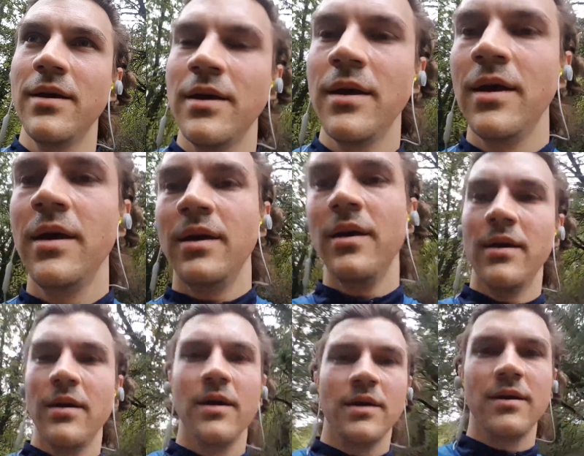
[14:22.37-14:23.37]

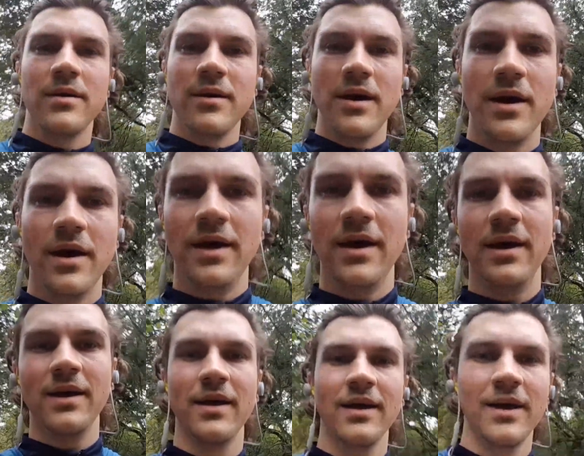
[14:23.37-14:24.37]
exercise. Take a
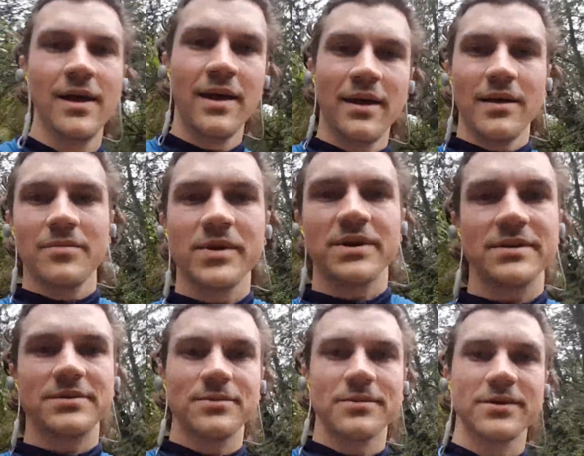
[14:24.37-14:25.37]
deep breath,
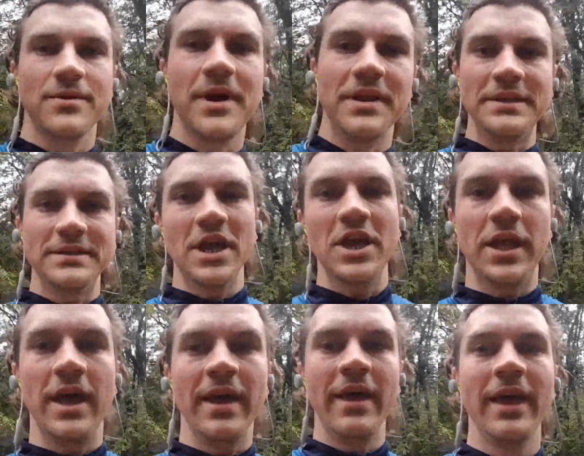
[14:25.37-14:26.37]
go out,
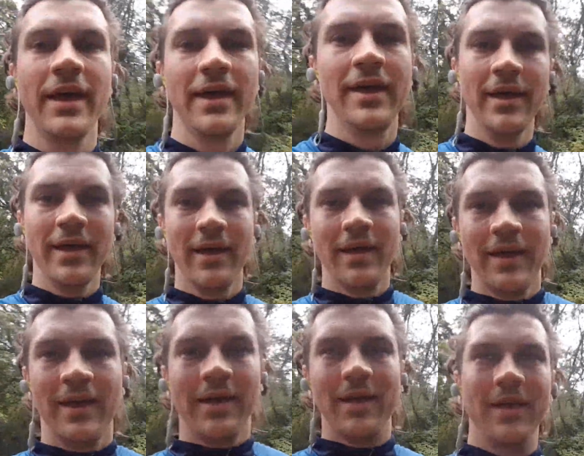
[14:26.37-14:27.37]
get some fresh
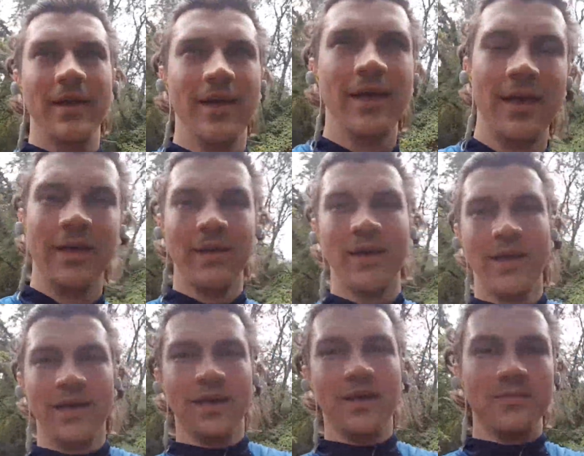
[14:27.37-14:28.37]
air, move your
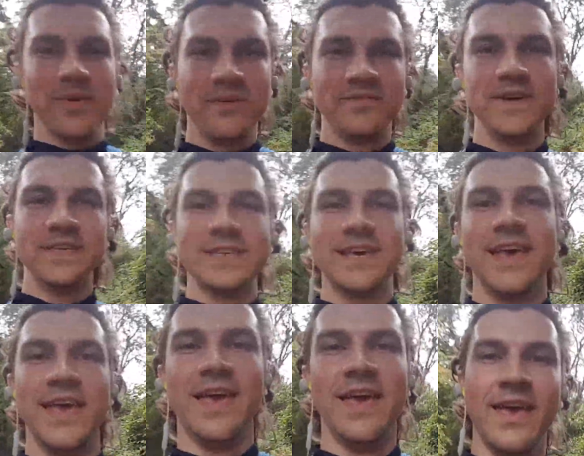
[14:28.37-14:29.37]
body a little bit,
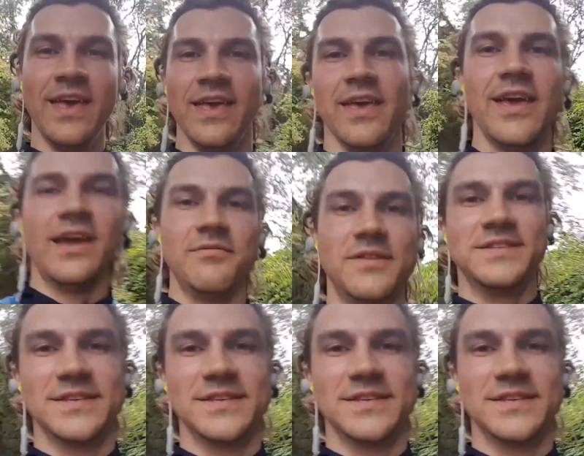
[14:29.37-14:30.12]
and